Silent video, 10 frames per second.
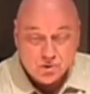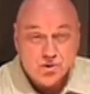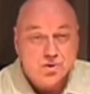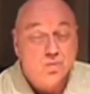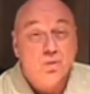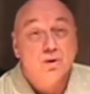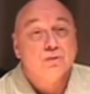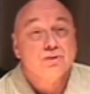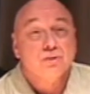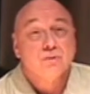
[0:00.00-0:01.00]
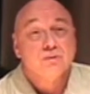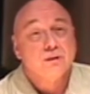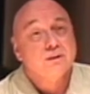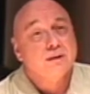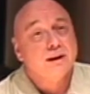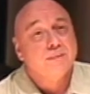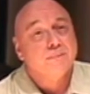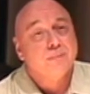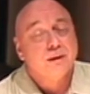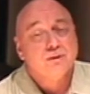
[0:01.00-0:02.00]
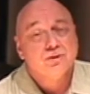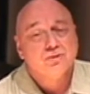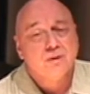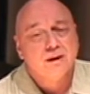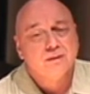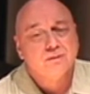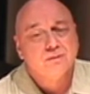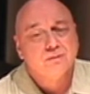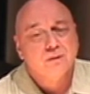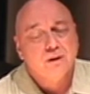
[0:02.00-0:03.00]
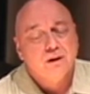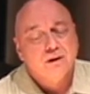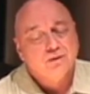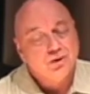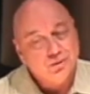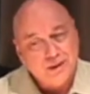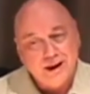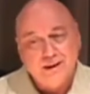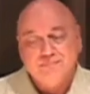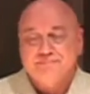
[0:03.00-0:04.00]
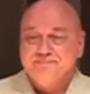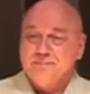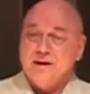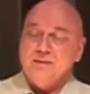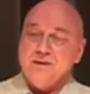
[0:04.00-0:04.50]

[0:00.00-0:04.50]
just 1 or 2 notes at a time, and just trying to do that, and